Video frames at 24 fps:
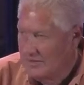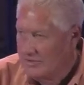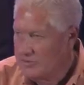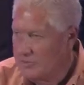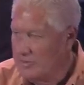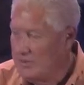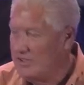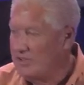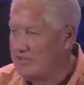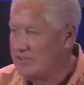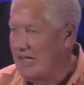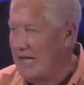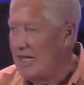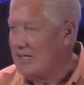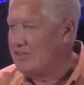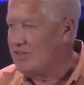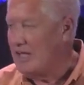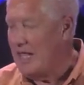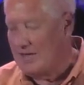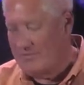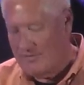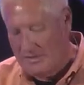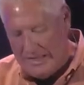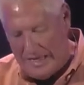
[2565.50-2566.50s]
So he decides
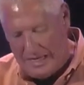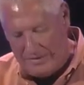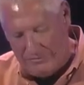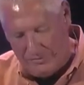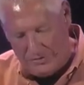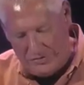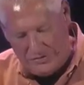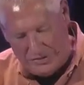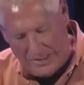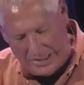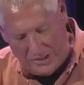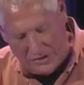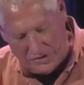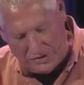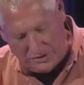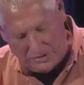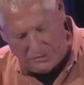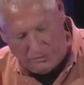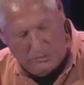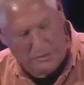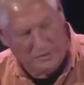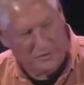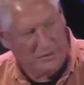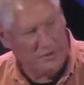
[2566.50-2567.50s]
to have a
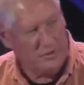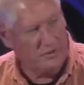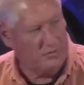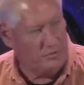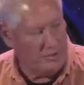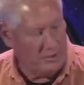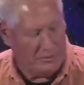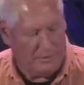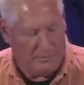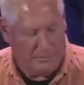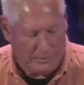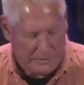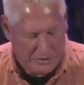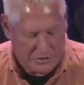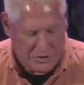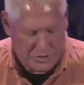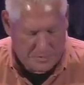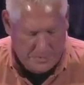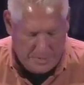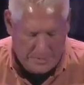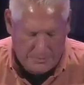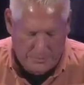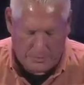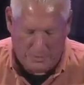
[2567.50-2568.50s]
conversation with these very
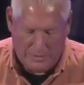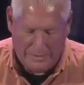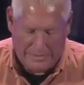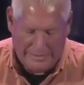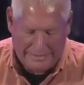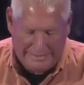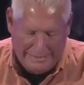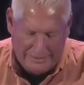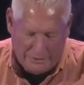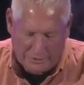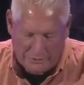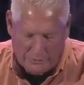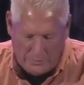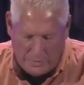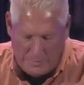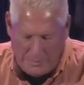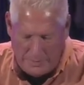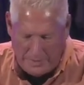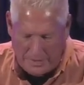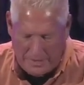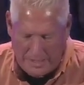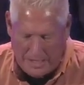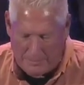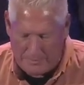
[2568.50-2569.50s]
religious people. Here's where we
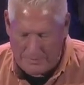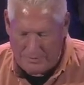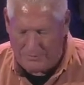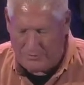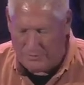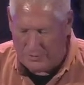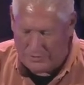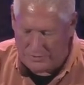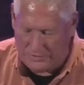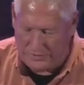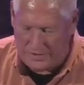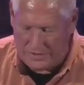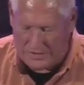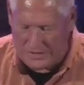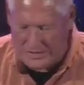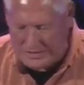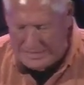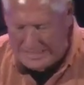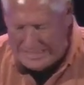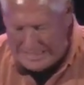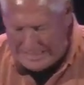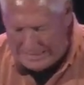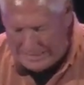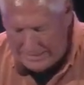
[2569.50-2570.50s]
pick up in verse
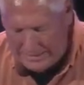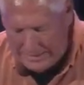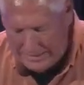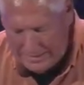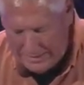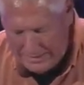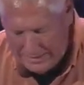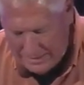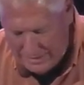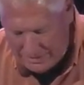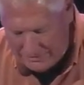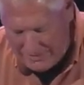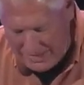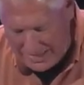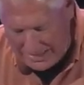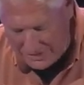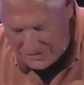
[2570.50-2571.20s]
16 of